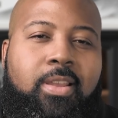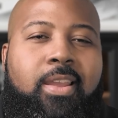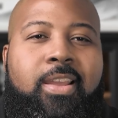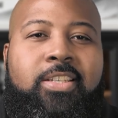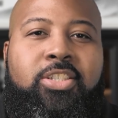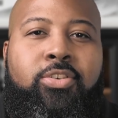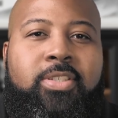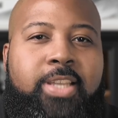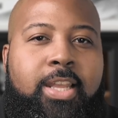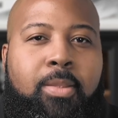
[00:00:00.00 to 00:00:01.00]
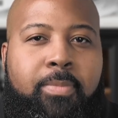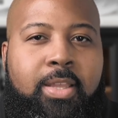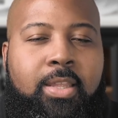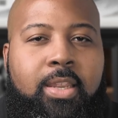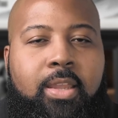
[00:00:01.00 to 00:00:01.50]
ensuring
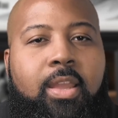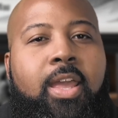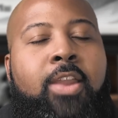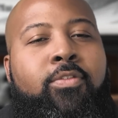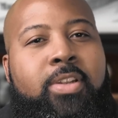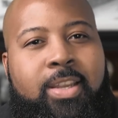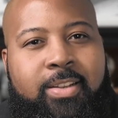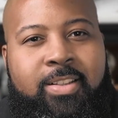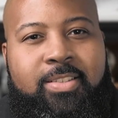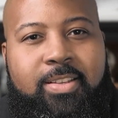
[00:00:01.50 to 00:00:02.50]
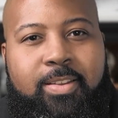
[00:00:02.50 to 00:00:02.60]
scalability and redundancy?